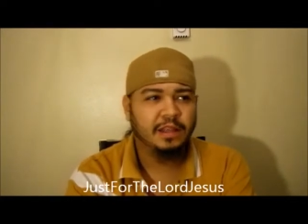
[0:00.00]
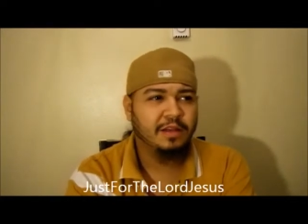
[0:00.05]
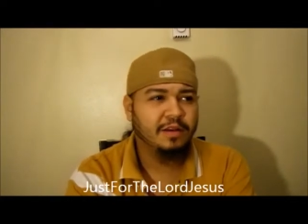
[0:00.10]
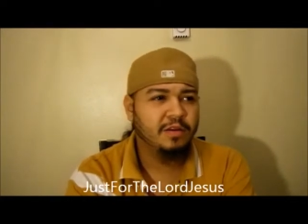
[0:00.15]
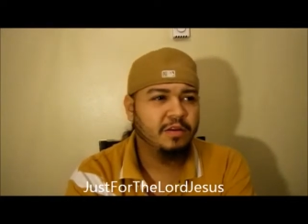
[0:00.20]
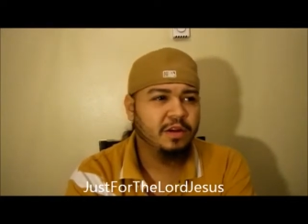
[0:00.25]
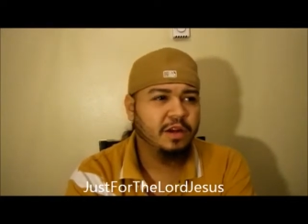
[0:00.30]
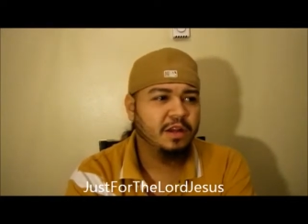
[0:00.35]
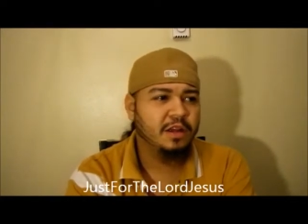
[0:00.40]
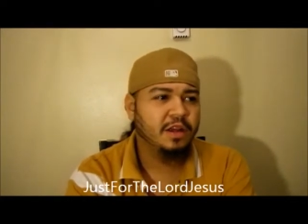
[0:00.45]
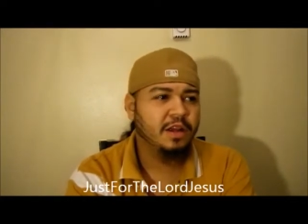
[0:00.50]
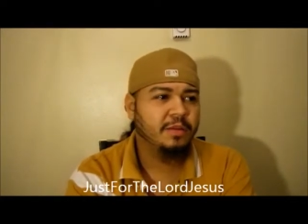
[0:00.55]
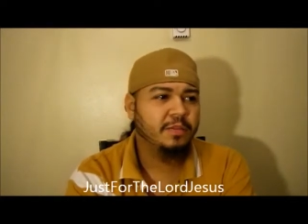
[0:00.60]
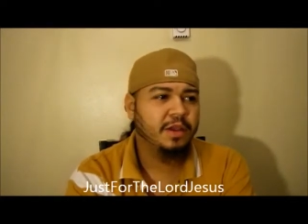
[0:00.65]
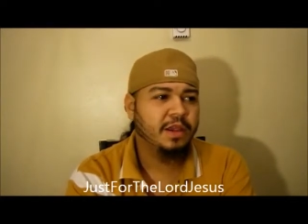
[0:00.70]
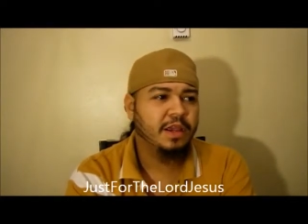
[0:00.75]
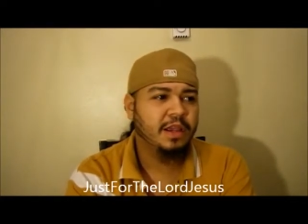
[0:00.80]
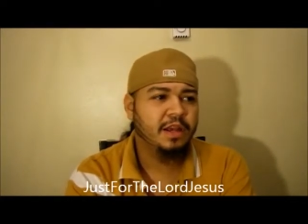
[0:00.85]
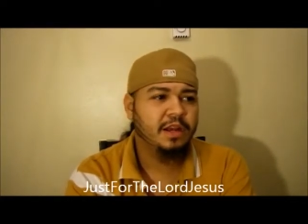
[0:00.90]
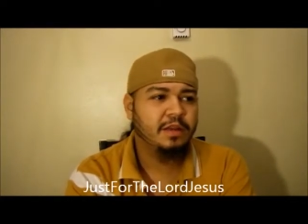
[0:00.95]
The Lord could come
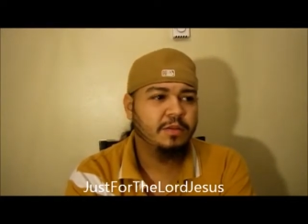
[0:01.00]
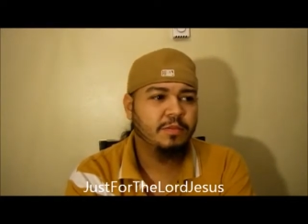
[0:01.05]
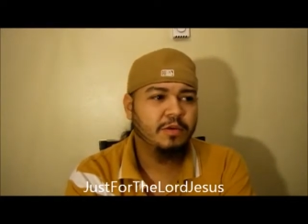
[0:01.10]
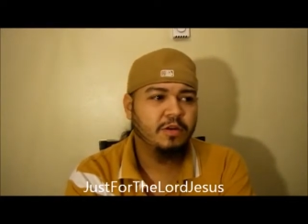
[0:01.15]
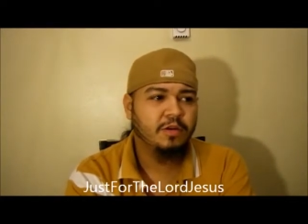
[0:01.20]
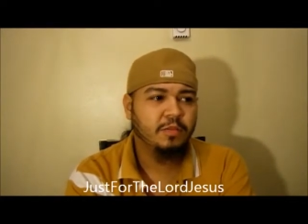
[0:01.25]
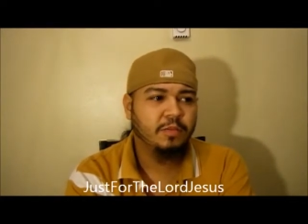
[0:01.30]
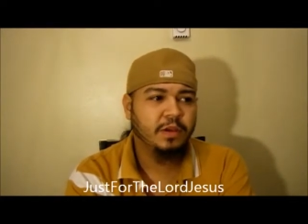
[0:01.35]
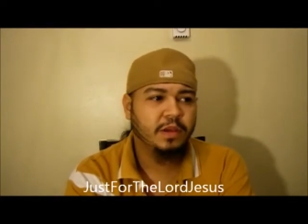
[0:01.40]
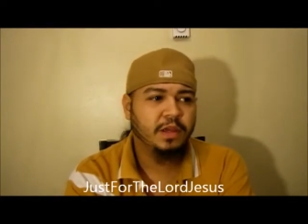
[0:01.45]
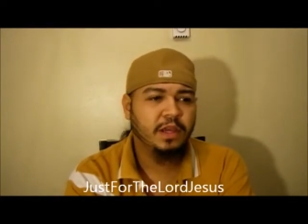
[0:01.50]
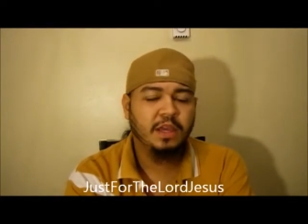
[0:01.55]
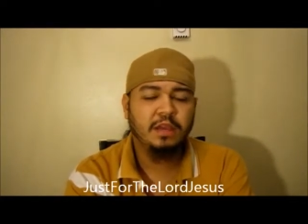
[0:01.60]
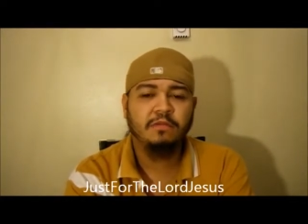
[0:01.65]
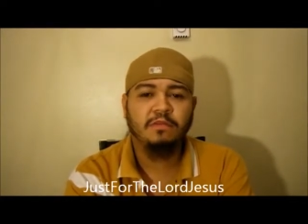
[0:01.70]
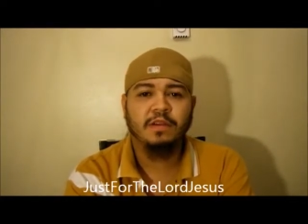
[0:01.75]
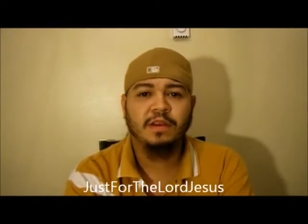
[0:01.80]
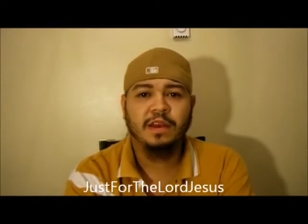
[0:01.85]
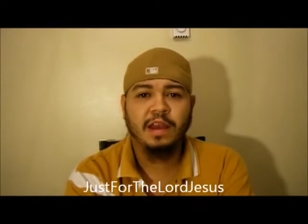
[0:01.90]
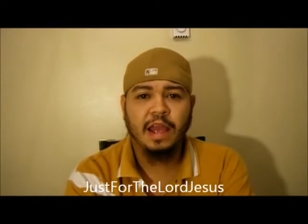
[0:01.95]
at any moment,
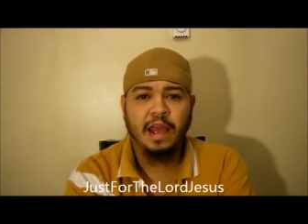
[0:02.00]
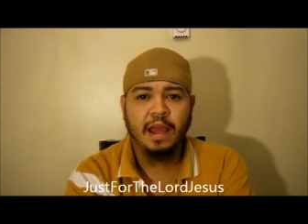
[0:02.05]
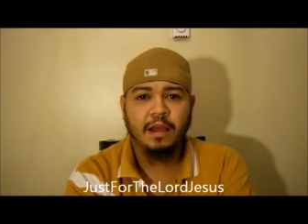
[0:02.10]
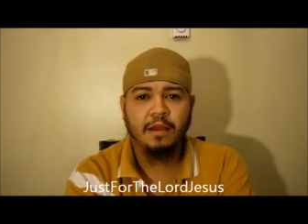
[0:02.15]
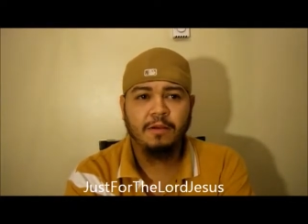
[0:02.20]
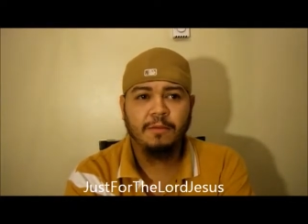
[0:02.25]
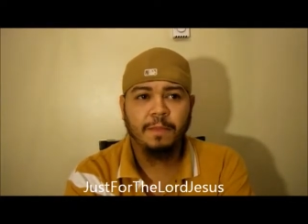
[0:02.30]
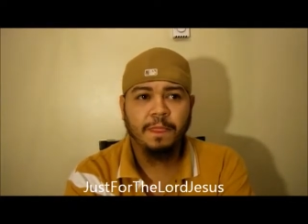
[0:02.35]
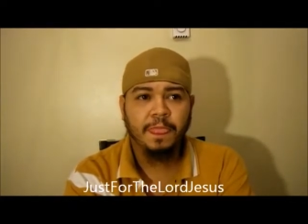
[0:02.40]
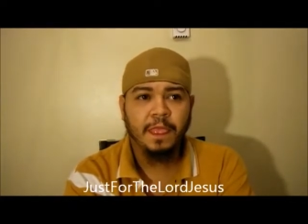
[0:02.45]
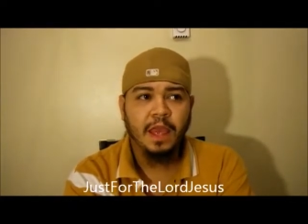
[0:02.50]
even now.